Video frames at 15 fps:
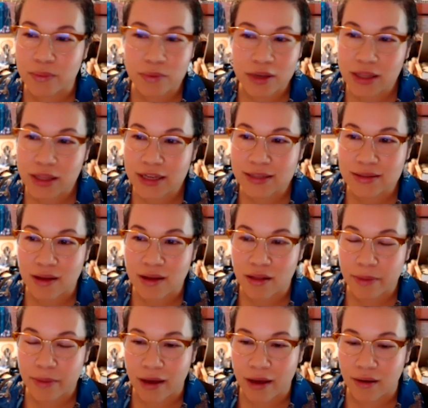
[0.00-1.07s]
really, it's all
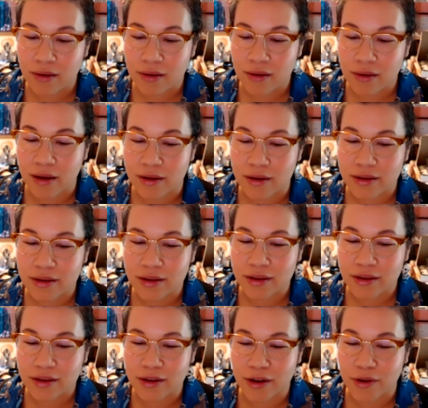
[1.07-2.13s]
about,
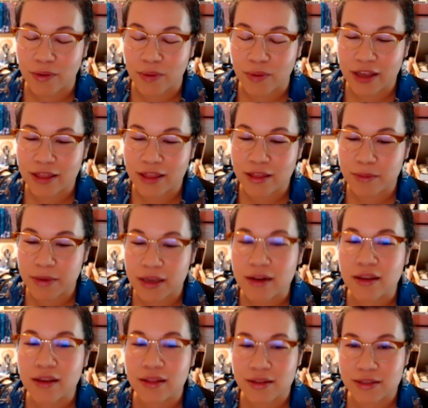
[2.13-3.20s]
in the
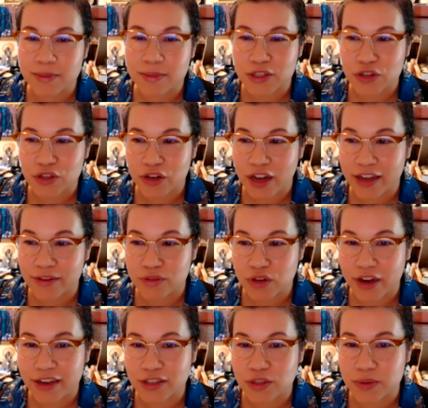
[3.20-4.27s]
beginning of the semester, kind of
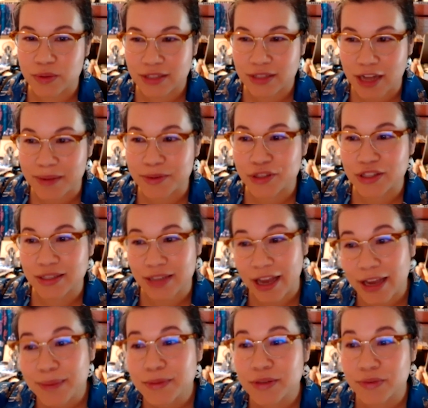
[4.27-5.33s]
trying to establish the
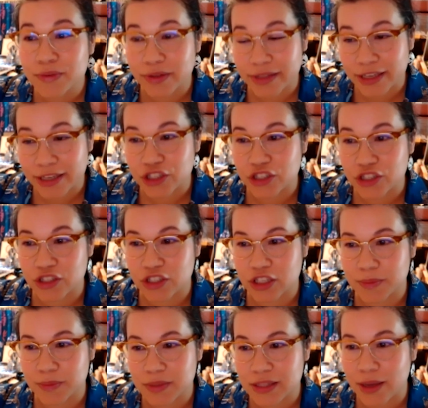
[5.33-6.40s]
types of
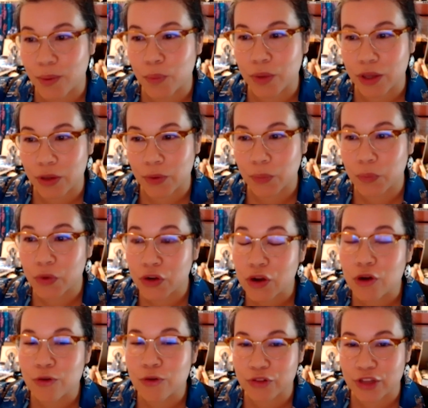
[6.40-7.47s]
relationships that we would
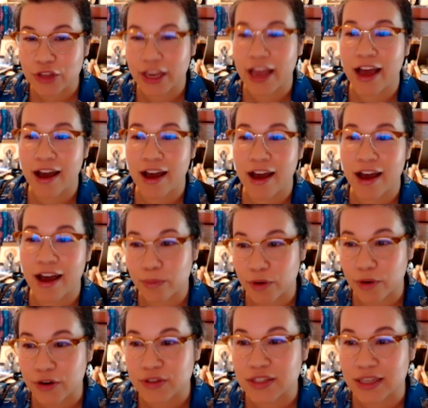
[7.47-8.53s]
hopefully have in
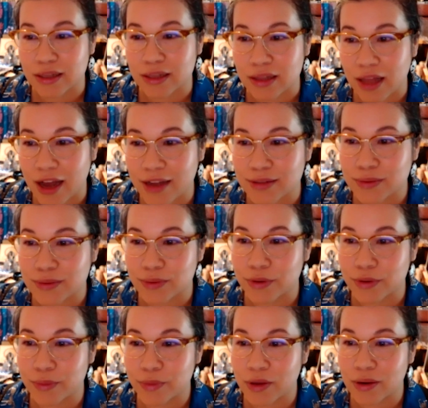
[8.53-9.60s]
an in-person
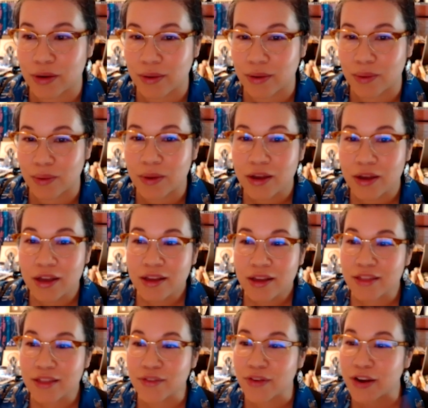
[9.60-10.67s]
classroom.
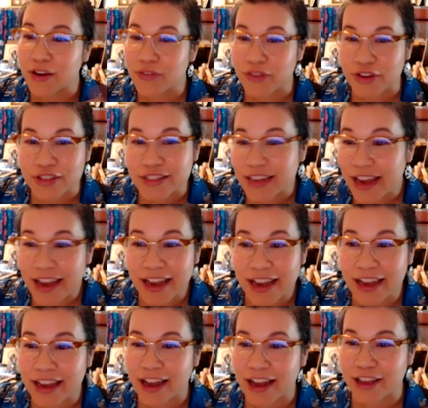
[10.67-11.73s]
The very first
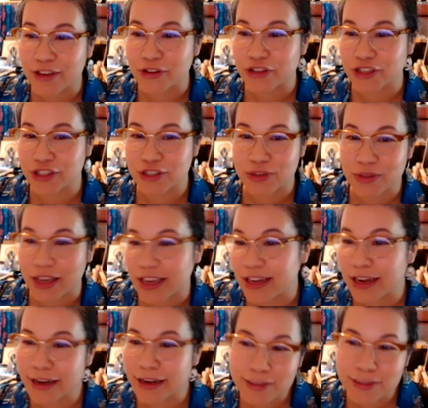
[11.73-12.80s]
day, I usually do like
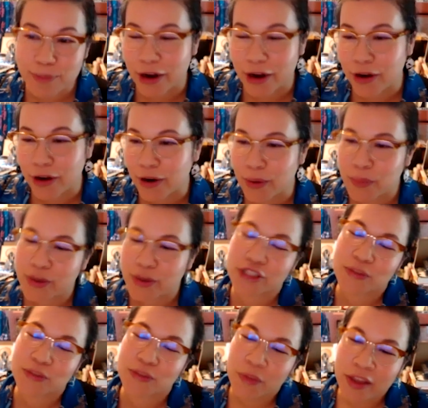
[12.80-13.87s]
an icebreaker,
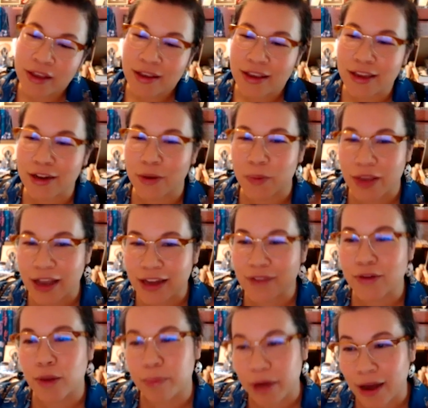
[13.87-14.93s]
which, we kind of
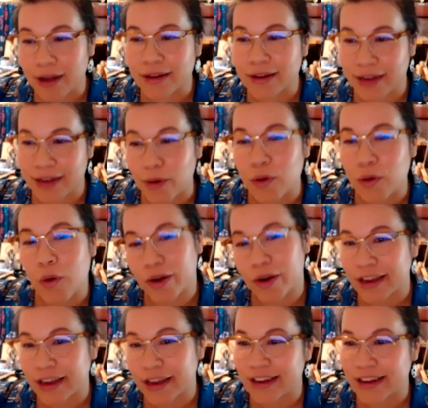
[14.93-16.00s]
all bond in how
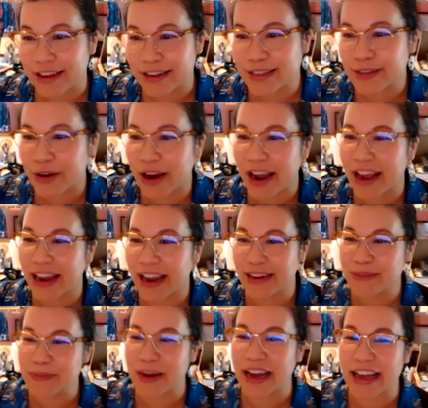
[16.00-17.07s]
corny it is, right?
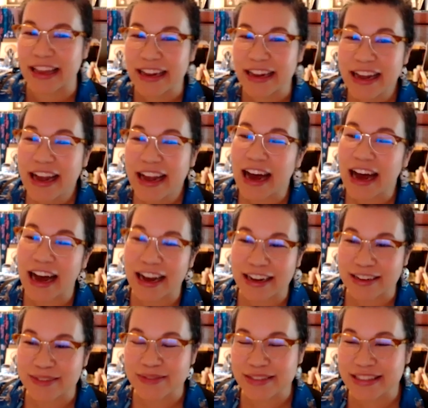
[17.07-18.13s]
But
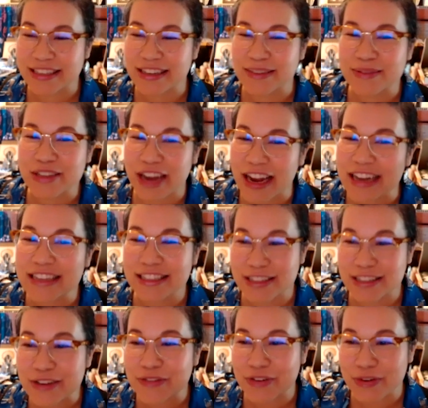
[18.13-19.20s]
so I'm trying to
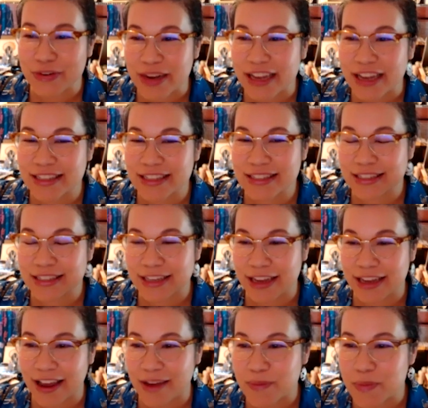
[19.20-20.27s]
look for ways
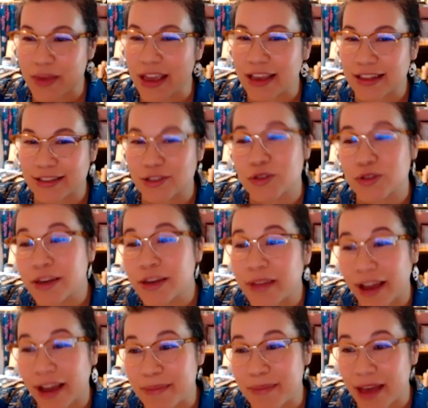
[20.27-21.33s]
to
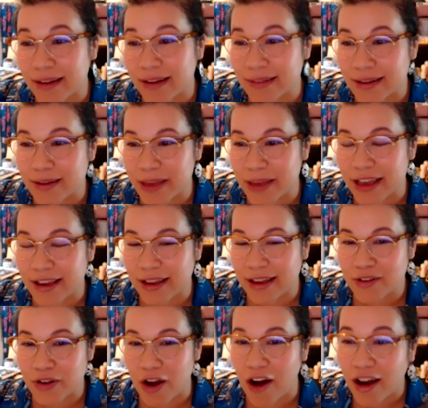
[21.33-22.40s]
streamline that a little bit
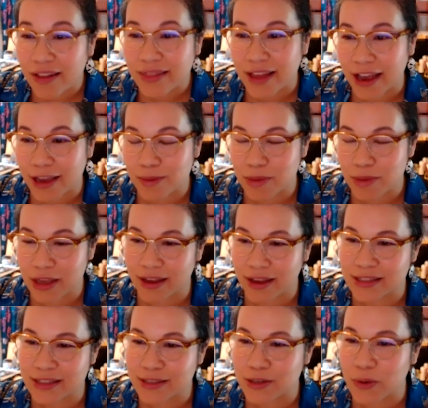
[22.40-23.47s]
online
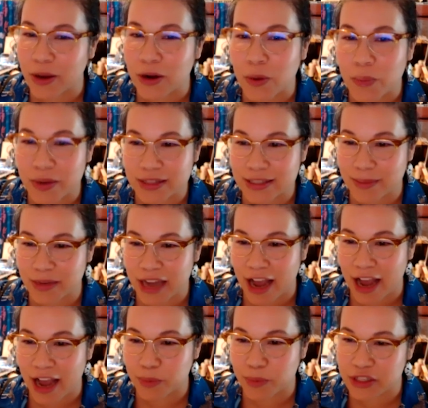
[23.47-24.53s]
because, I don't want someone to
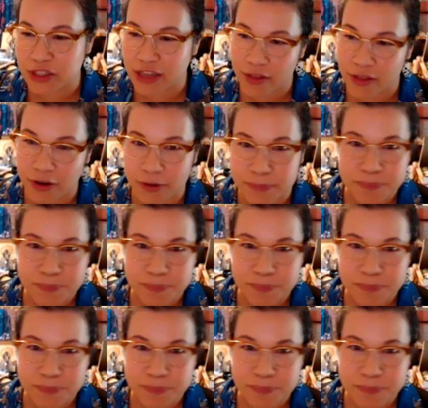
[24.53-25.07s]
have to put together,